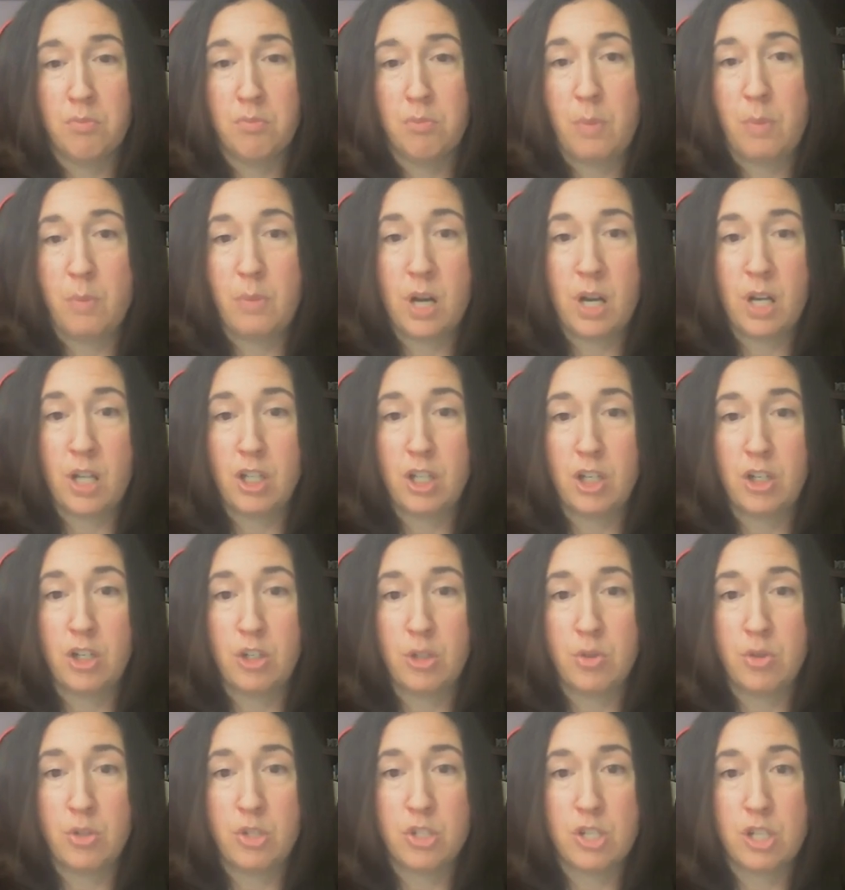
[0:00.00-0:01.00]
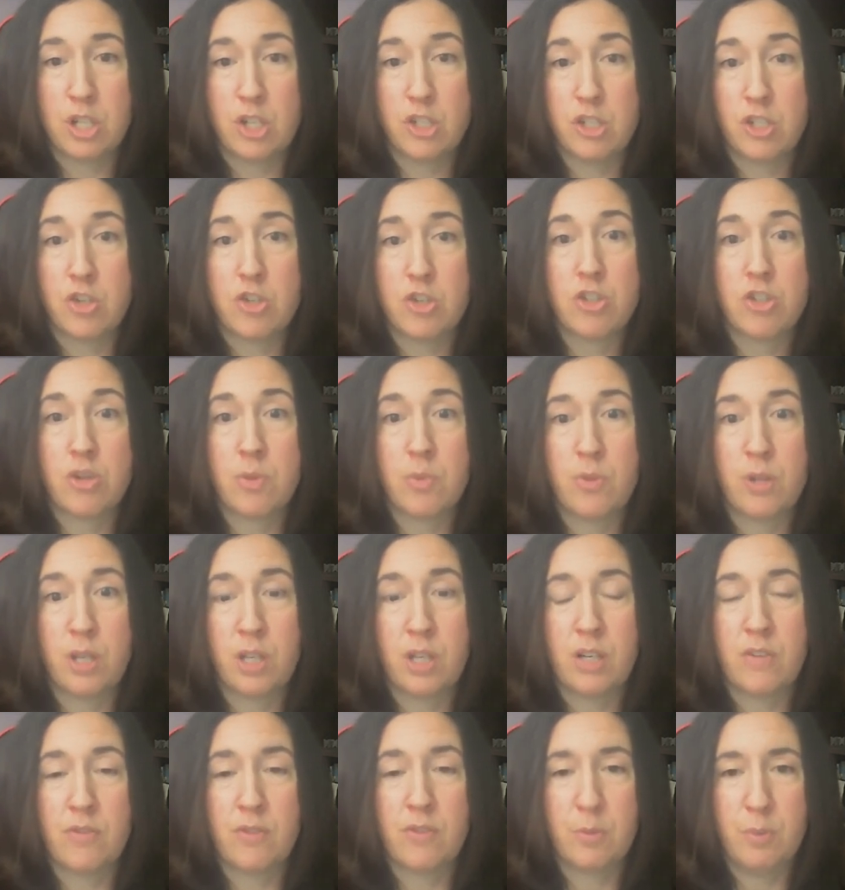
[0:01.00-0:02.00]
i'm not going to do this unless there's something
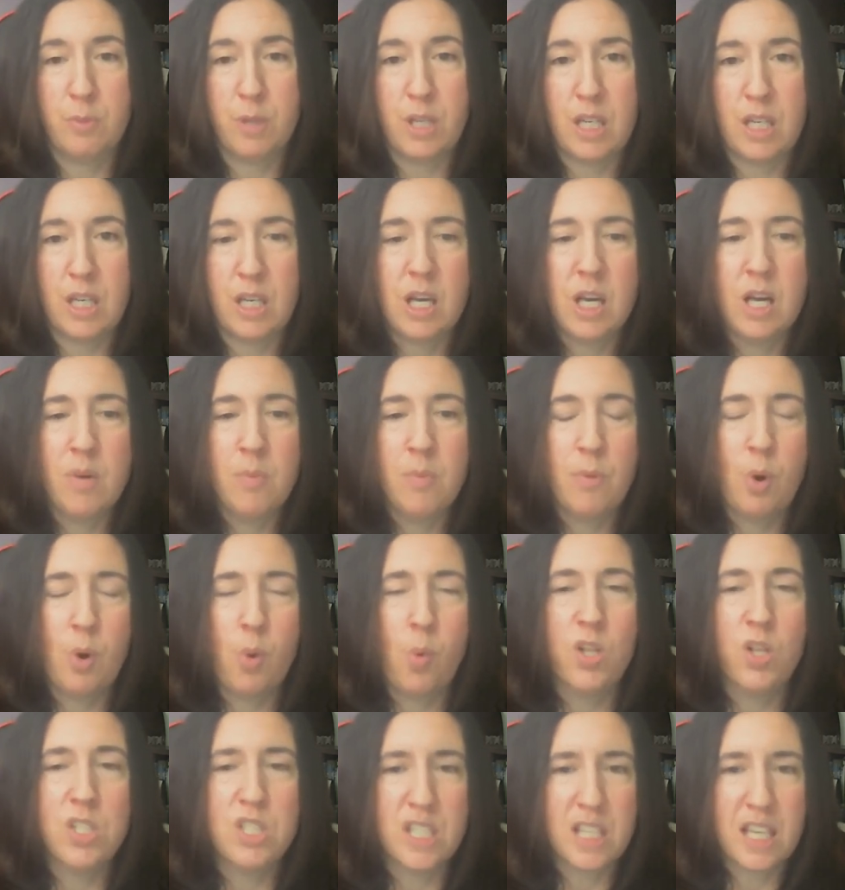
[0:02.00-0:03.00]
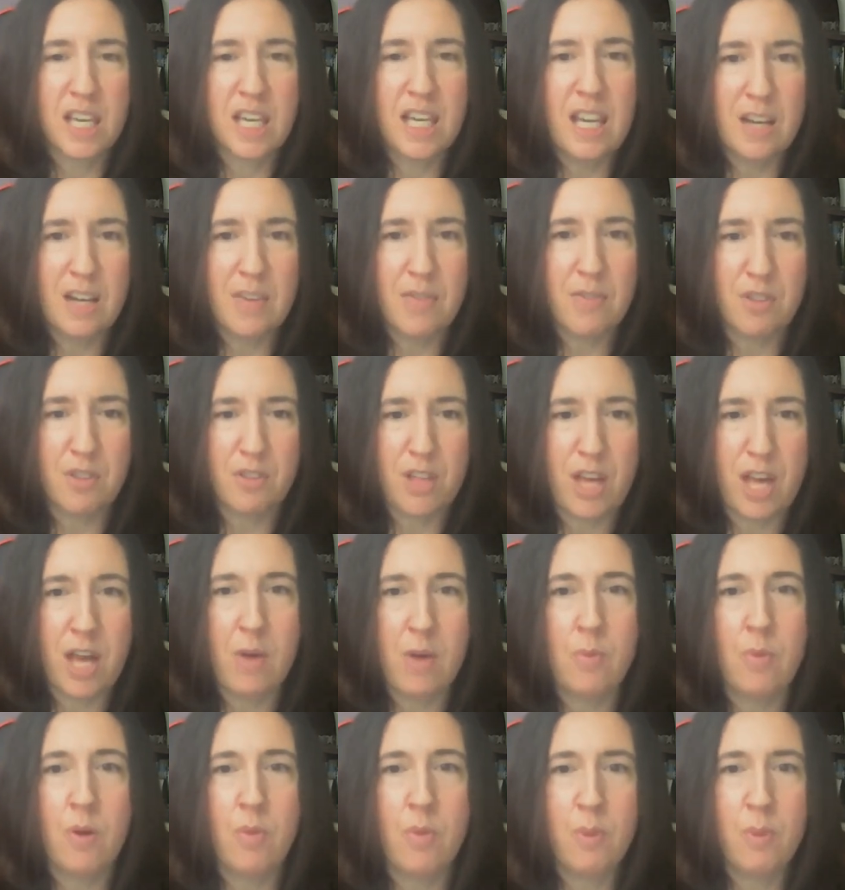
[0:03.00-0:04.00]
in it for me but what's in it for
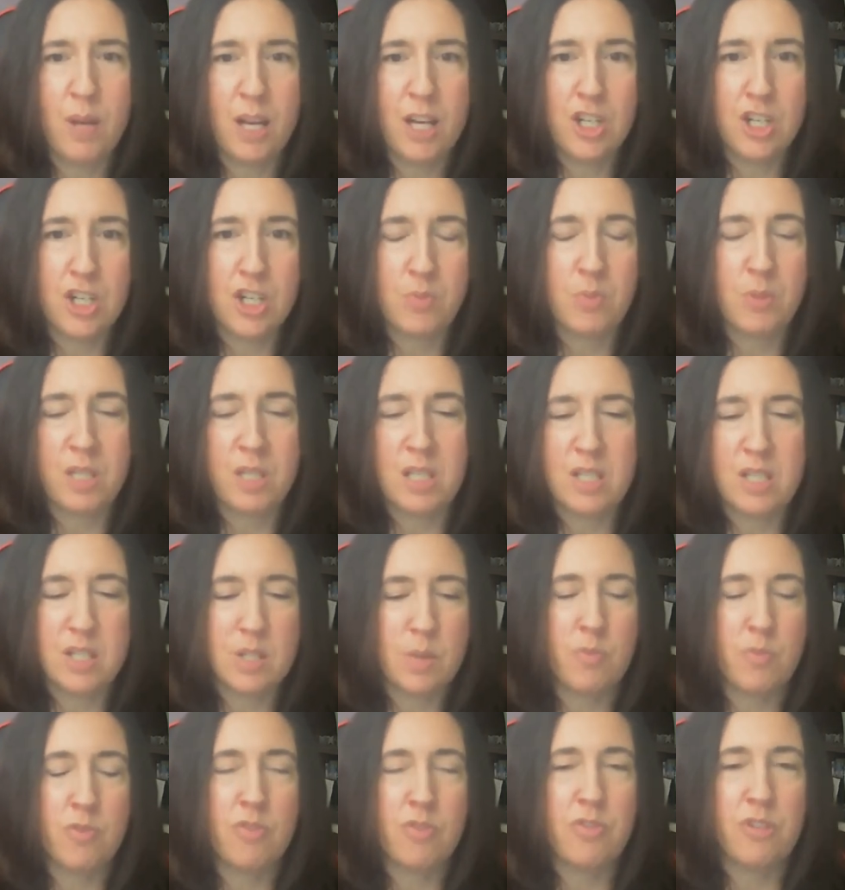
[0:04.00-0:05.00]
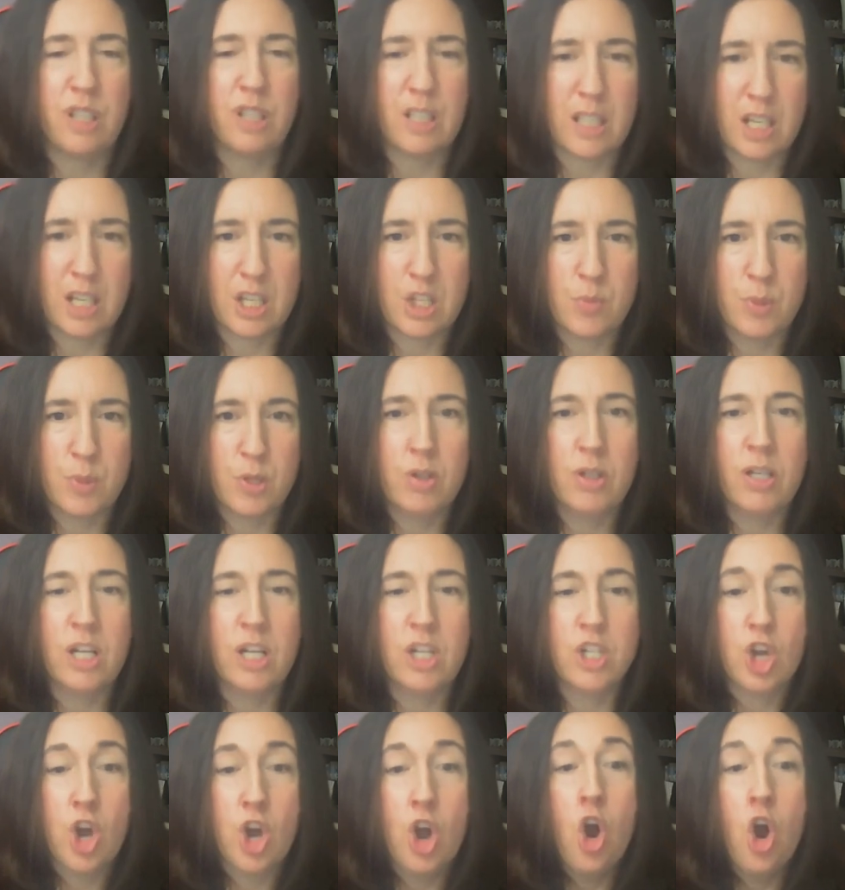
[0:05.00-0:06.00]
them may just be some fulfilling
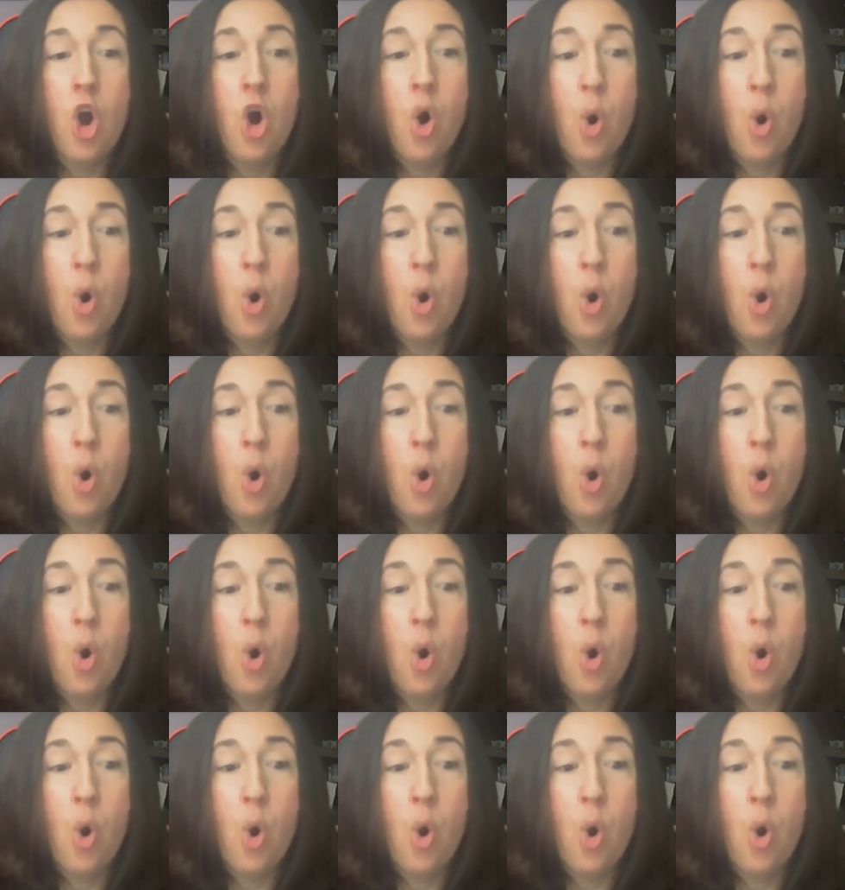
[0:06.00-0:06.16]
experience